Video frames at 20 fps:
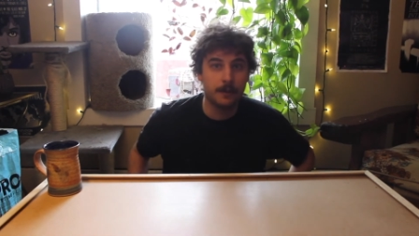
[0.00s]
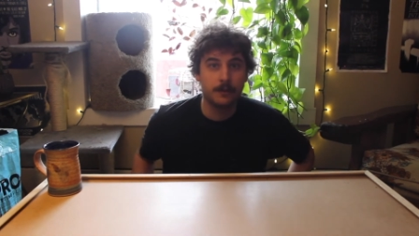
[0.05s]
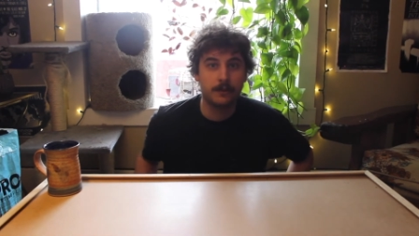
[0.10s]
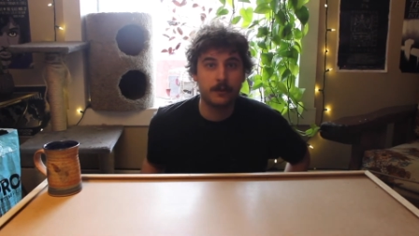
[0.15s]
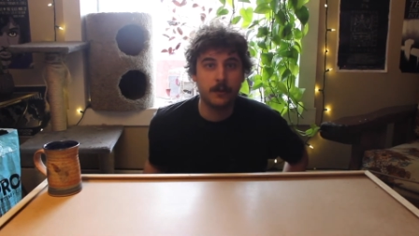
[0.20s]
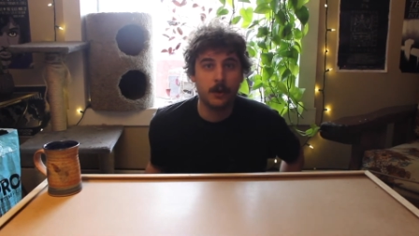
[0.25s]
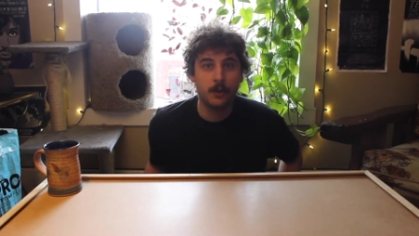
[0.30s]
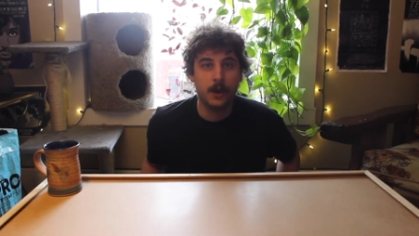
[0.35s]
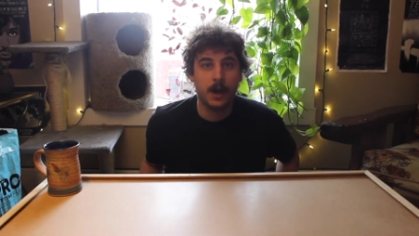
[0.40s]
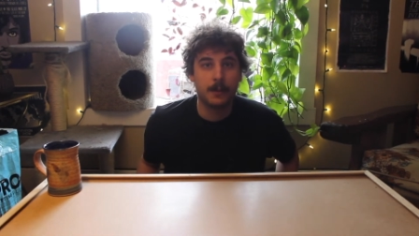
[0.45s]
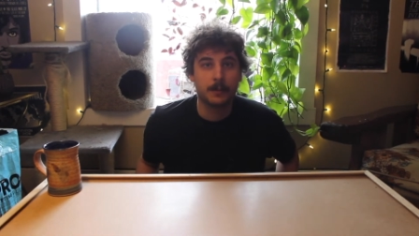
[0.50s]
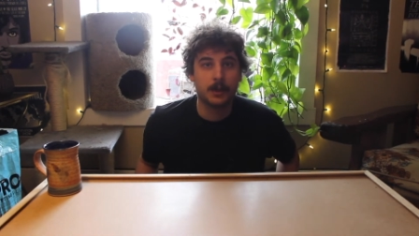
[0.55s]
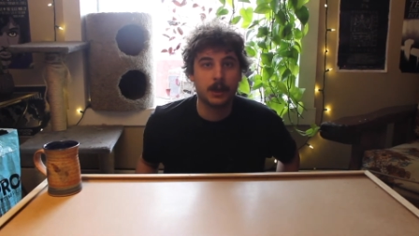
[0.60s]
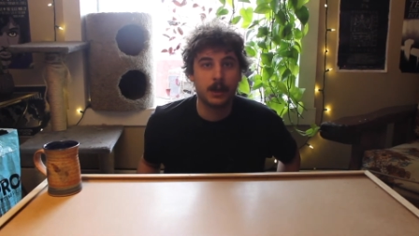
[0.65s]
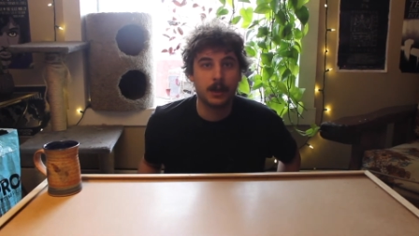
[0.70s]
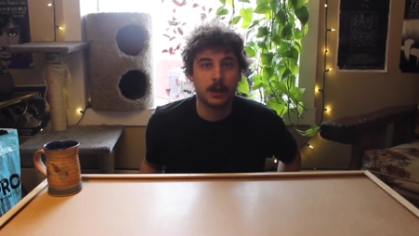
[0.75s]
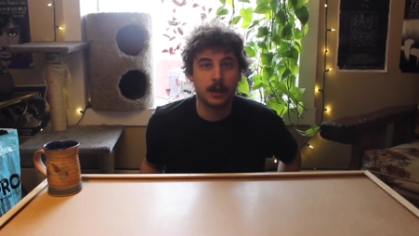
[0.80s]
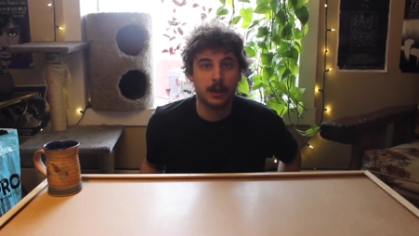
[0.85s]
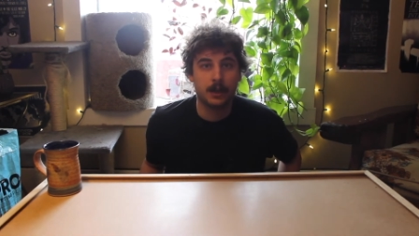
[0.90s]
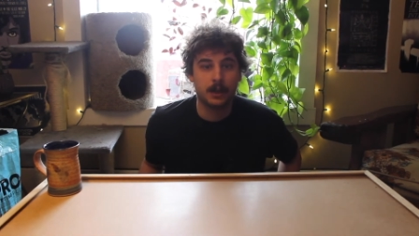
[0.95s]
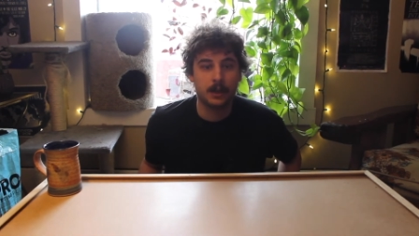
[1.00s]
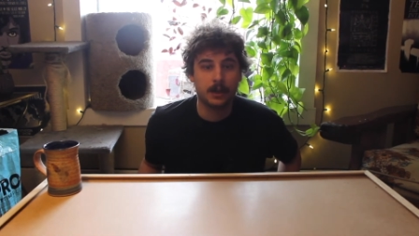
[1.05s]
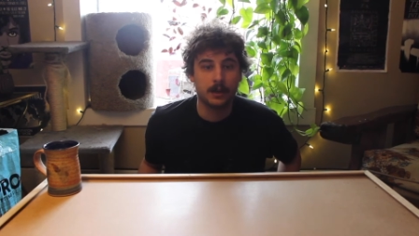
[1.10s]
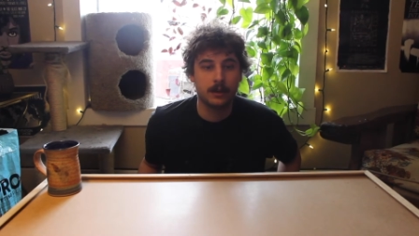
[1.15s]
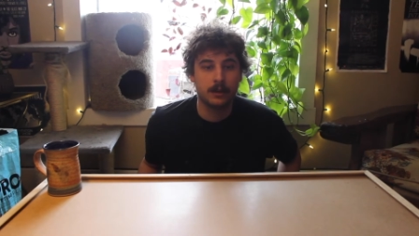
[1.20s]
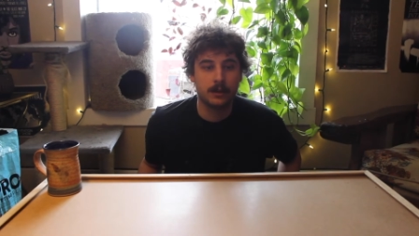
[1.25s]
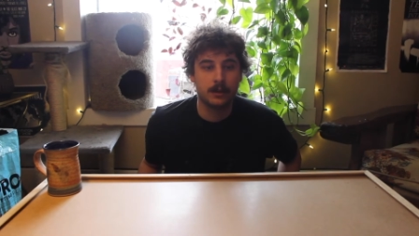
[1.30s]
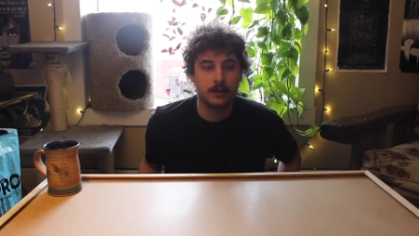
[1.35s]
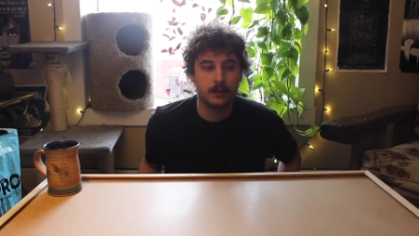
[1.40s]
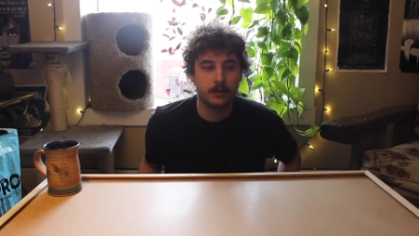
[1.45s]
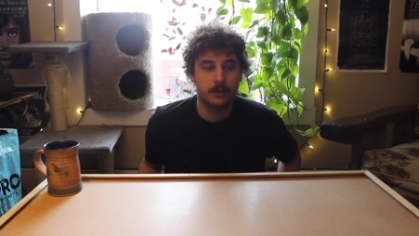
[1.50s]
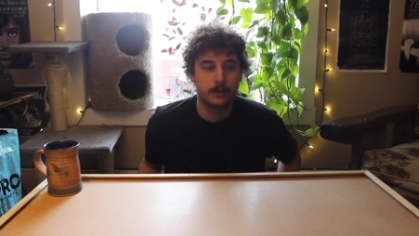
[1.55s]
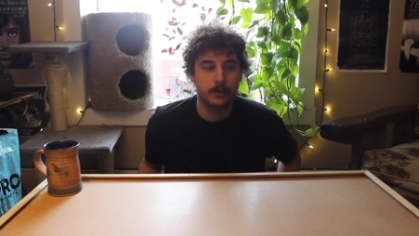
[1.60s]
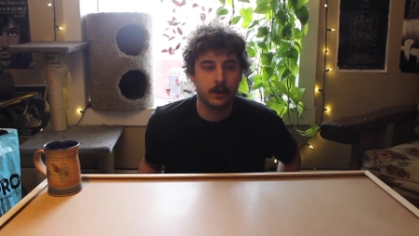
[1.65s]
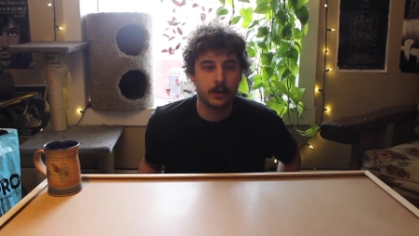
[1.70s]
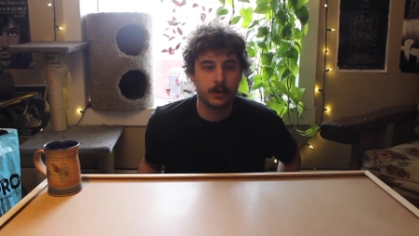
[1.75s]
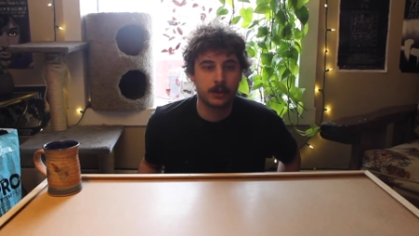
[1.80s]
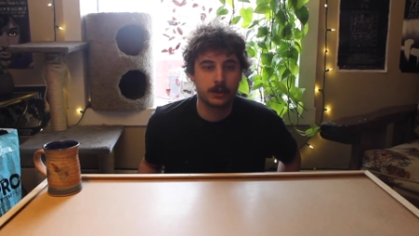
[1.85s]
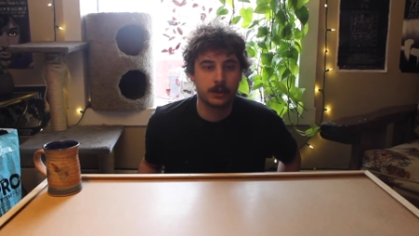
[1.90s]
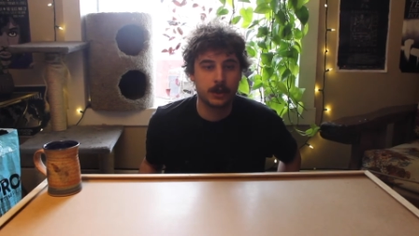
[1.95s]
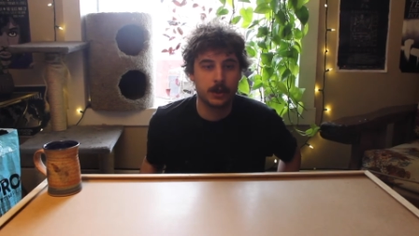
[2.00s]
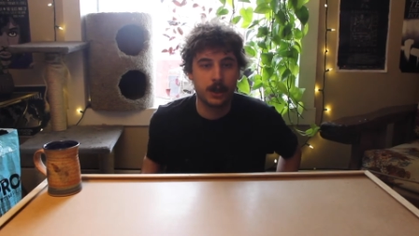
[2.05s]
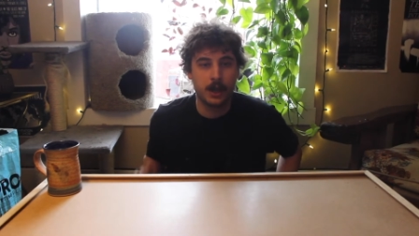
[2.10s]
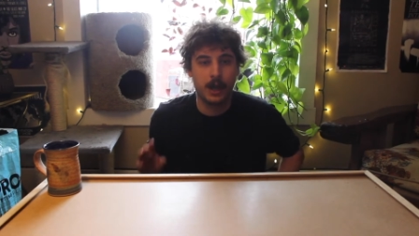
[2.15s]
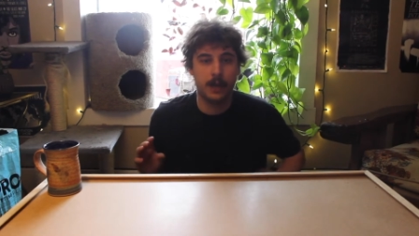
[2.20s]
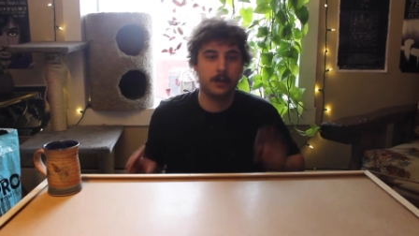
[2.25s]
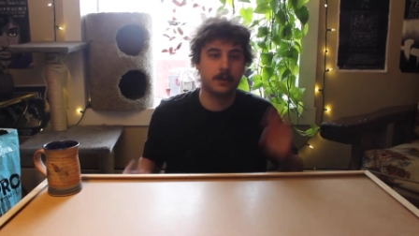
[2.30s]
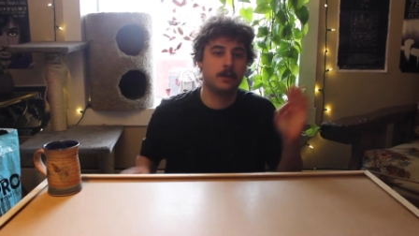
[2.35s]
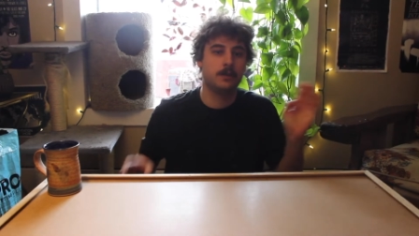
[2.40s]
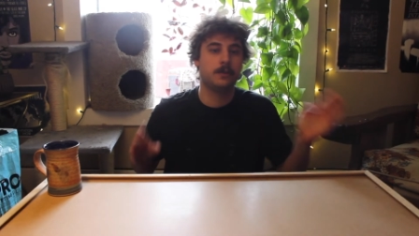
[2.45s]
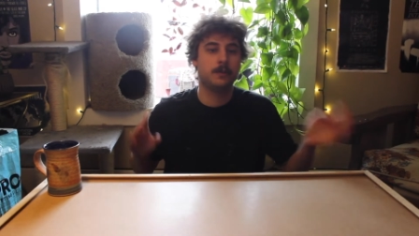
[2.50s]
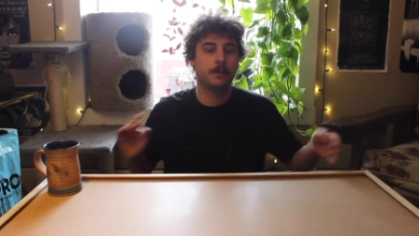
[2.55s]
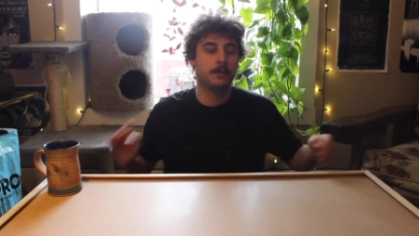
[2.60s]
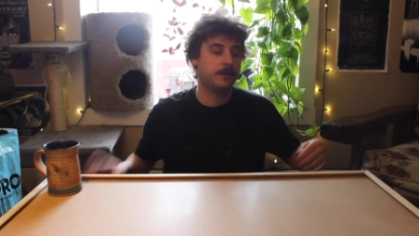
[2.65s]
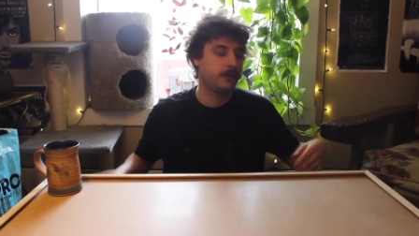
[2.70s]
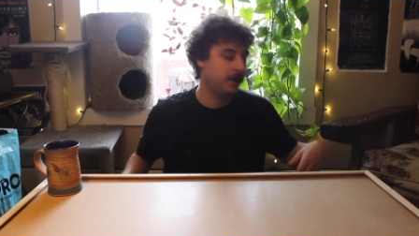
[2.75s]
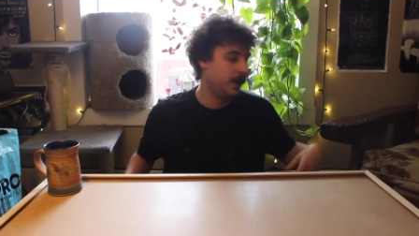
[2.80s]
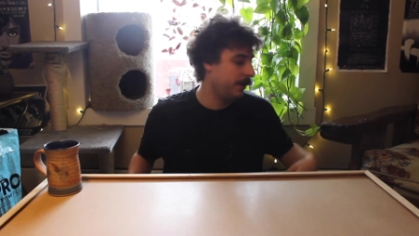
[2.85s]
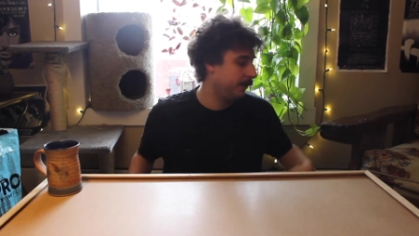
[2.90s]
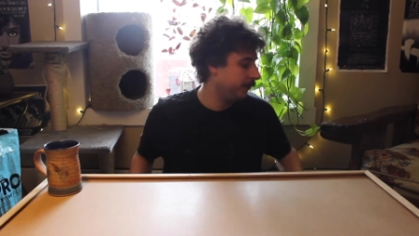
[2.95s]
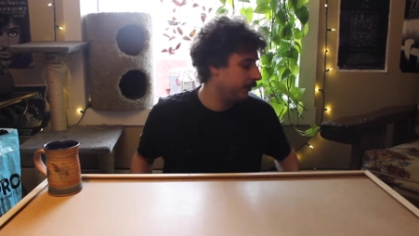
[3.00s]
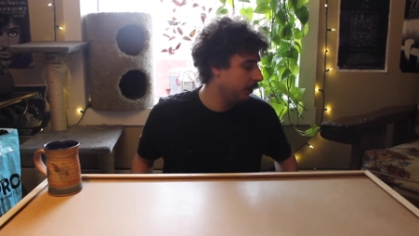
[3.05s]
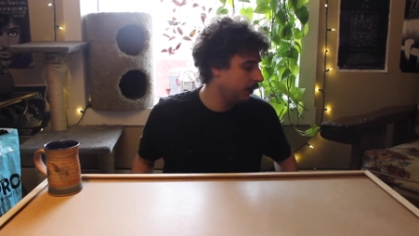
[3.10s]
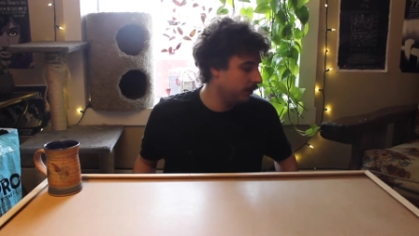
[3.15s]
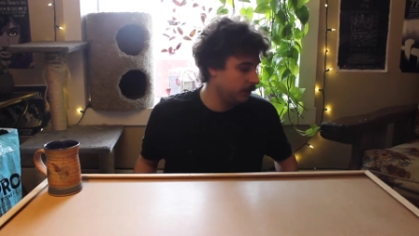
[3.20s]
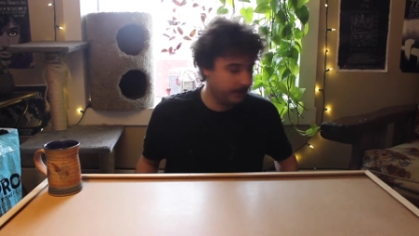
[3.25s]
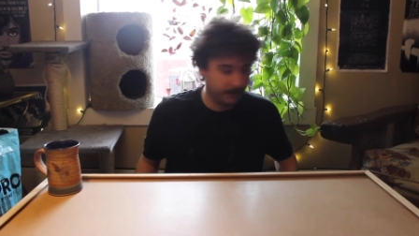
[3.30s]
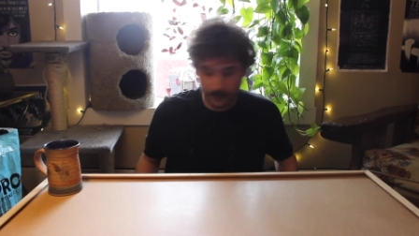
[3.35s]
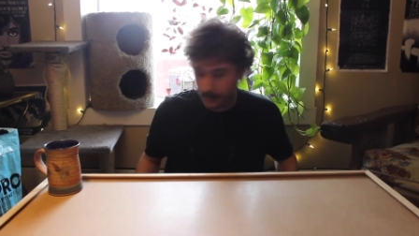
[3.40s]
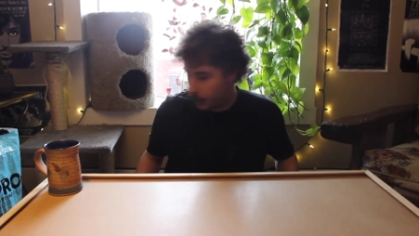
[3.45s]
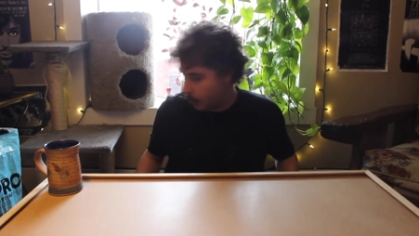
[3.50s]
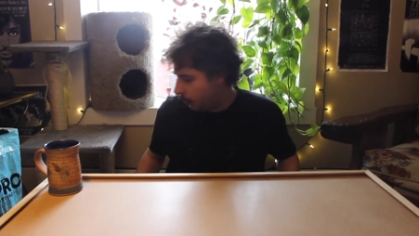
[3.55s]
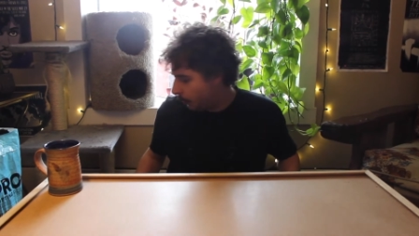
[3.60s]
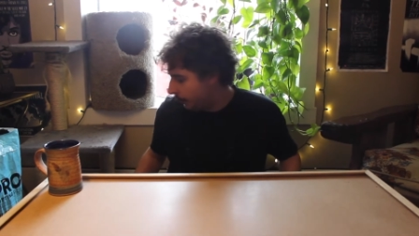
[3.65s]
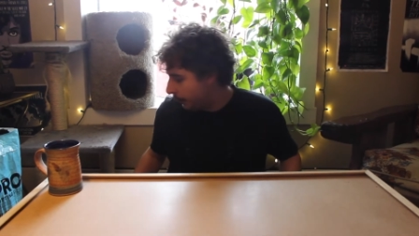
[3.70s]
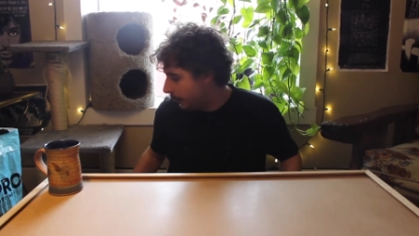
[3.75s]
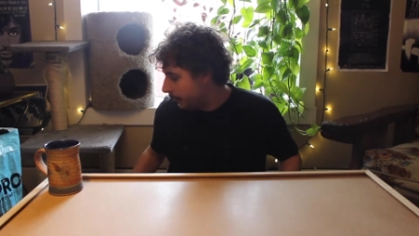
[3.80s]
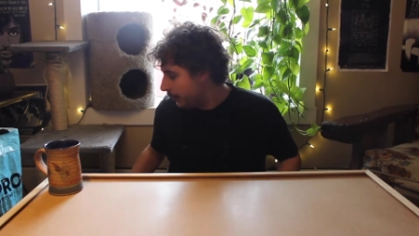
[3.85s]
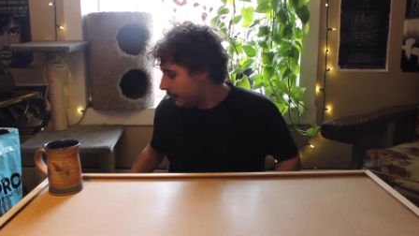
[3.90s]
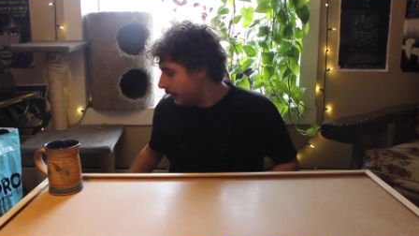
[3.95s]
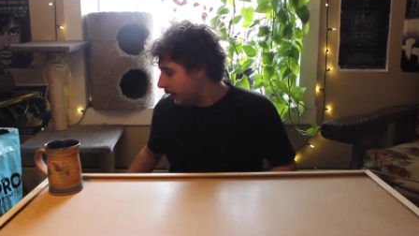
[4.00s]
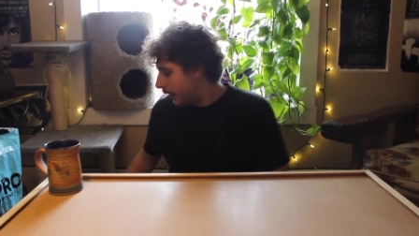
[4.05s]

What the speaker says: So I'm gonna sort of show you how to do some stuff here from home.